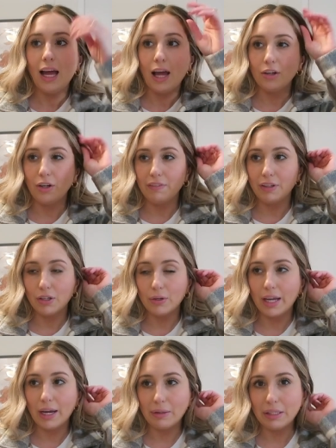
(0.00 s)
I don't know, I feel like you
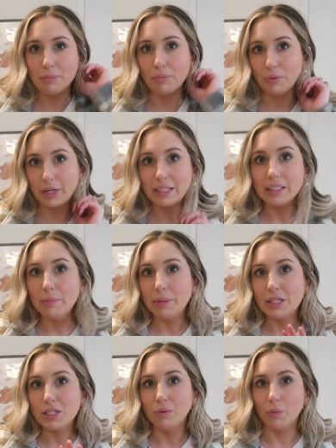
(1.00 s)
can't really bring them
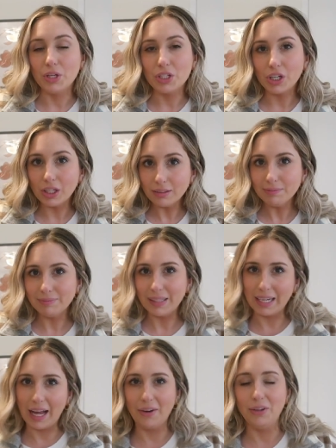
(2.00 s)
into winter.
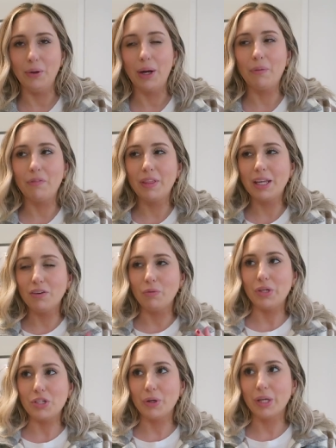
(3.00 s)
Like, I don't know, I think of
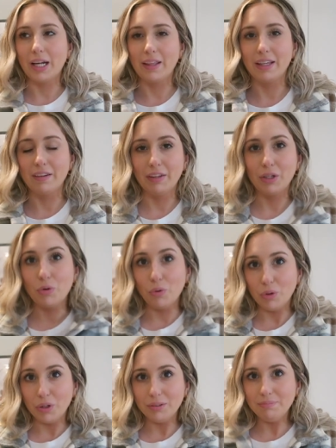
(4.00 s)
wintry and I think of like
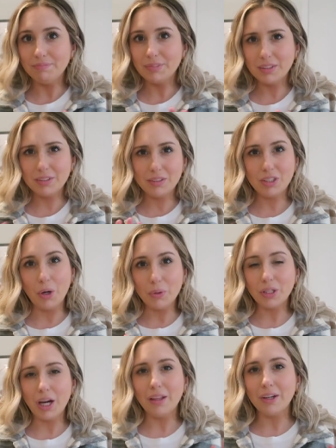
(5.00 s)
cool
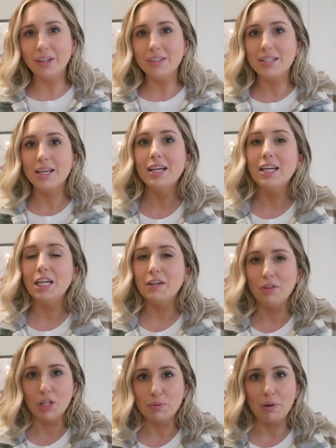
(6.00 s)
tone colors,
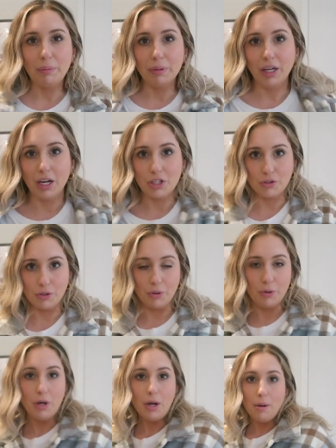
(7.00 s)
even though it's probably not true.